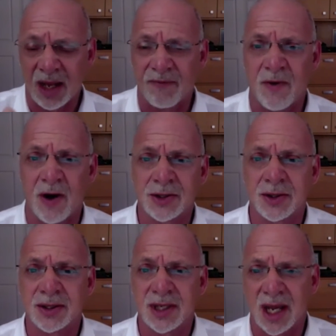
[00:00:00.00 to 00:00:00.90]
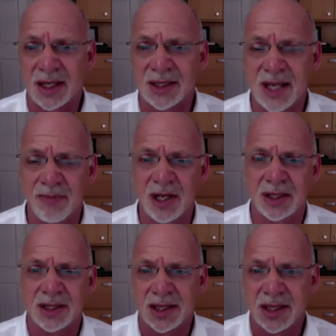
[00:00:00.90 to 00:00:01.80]
it fosters
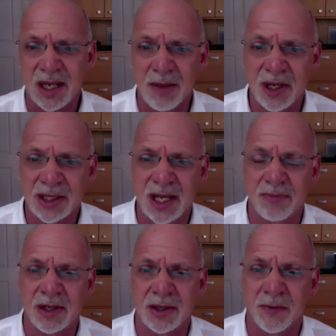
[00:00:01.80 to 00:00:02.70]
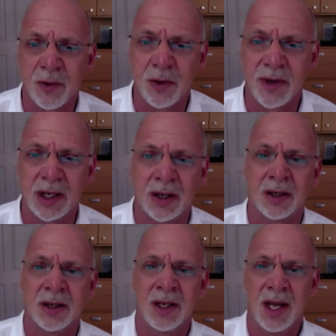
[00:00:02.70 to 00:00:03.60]
acceptance, deep acceptance of who we
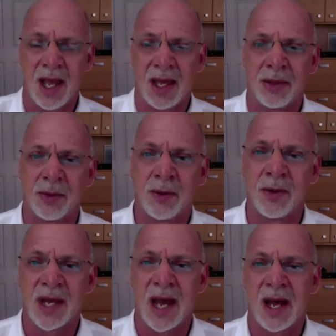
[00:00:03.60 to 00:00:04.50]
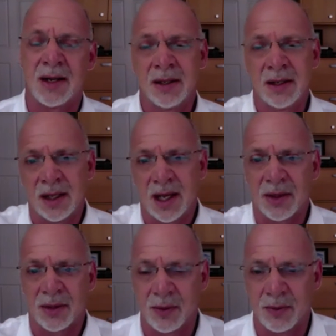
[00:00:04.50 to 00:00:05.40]
are. And through that,
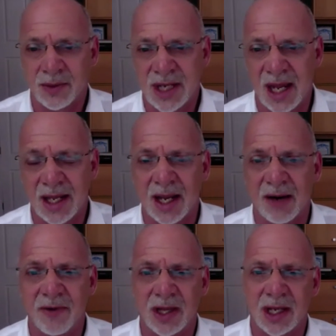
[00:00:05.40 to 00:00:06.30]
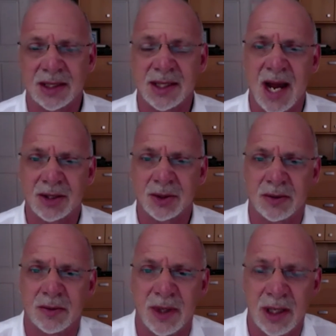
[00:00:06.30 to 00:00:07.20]
and through taking everything as
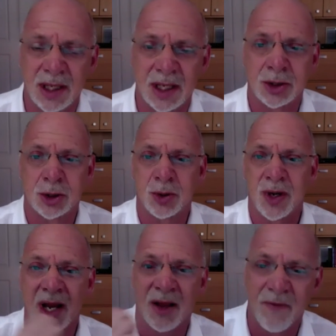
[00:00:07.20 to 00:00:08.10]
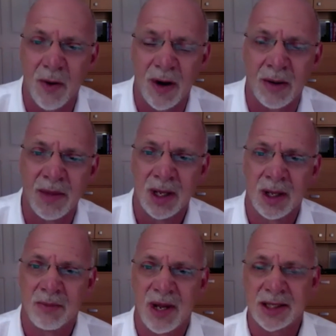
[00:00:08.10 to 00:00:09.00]
natural, we can transform,
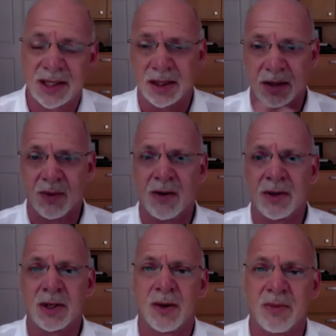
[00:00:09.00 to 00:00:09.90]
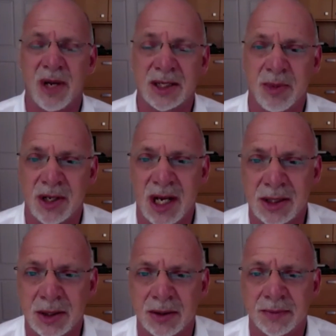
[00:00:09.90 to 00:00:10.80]
basically grow into our best
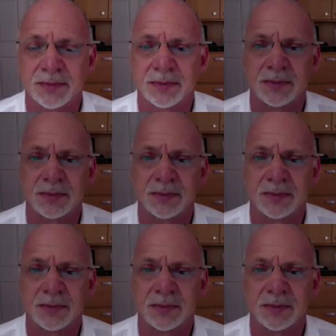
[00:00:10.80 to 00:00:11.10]
potential.